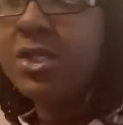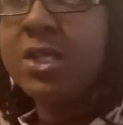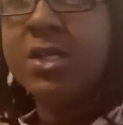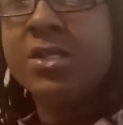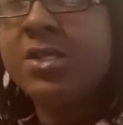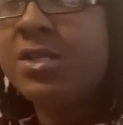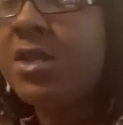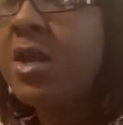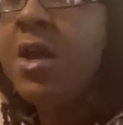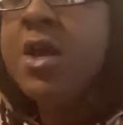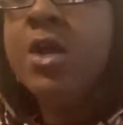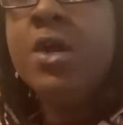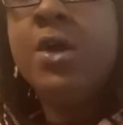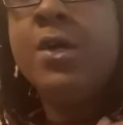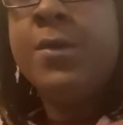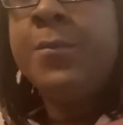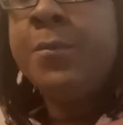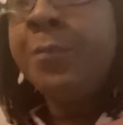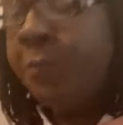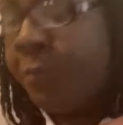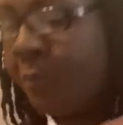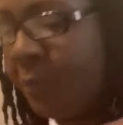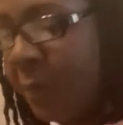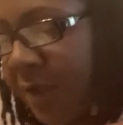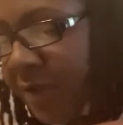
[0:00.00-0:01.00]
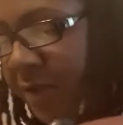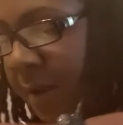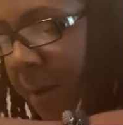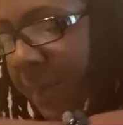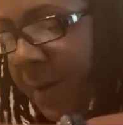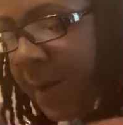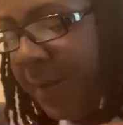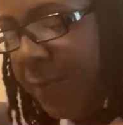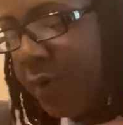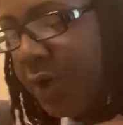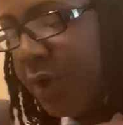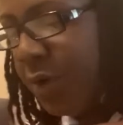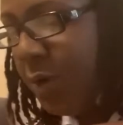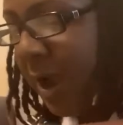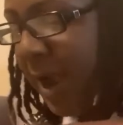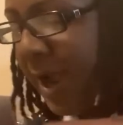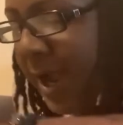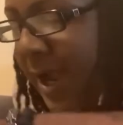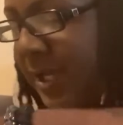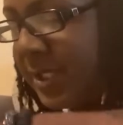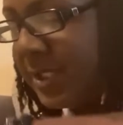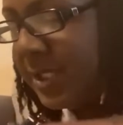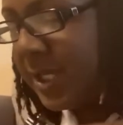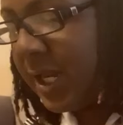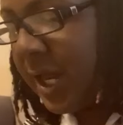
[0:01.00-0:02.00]
Because some people do
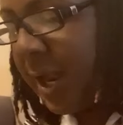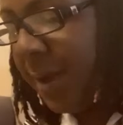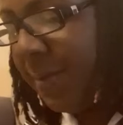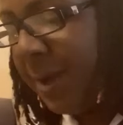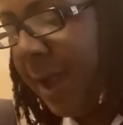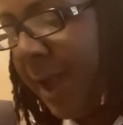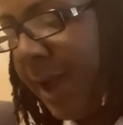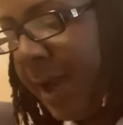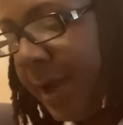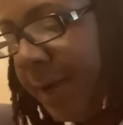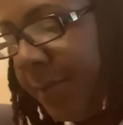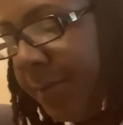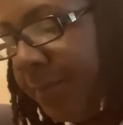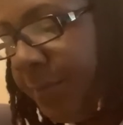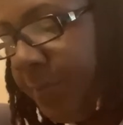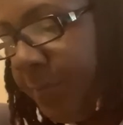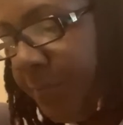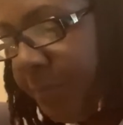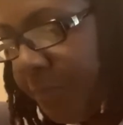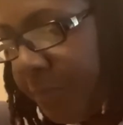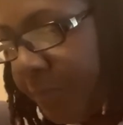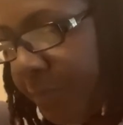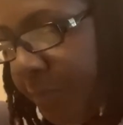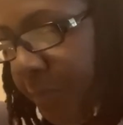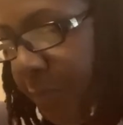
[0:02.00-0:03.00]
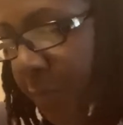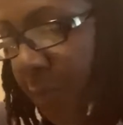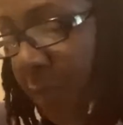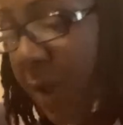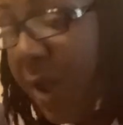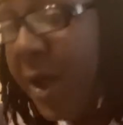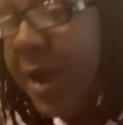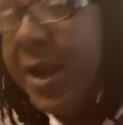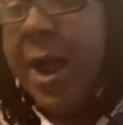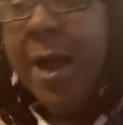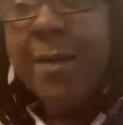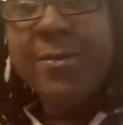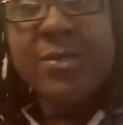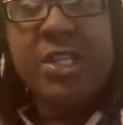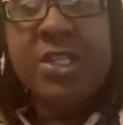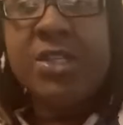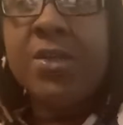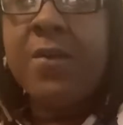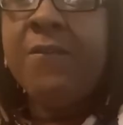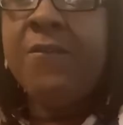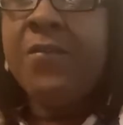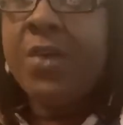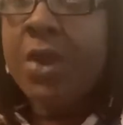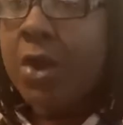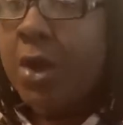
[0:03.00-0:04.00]
ask, and I'm like, adoption is
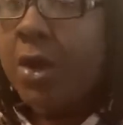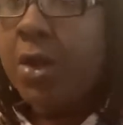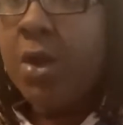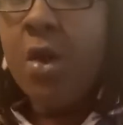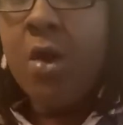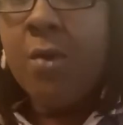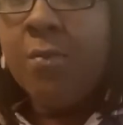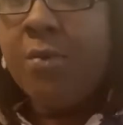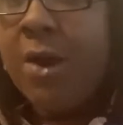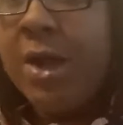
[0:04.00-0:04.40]
a very long